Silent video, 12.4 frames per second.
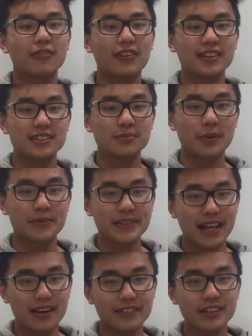Raising
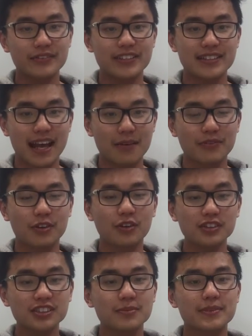popularity of this app will
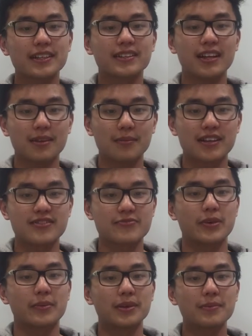also be another major
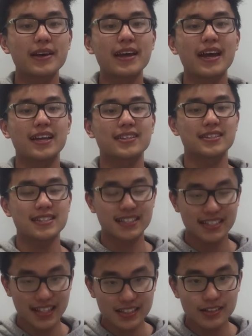problem, as the
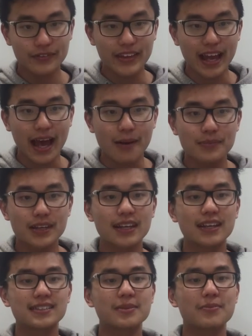success of the app
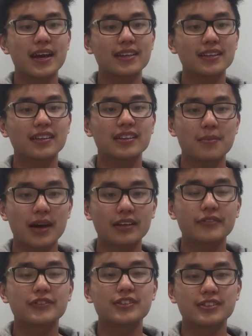is dependent on the
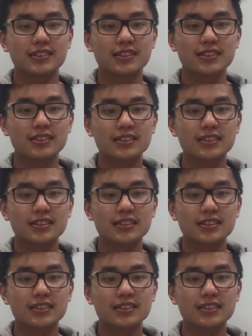amount of users.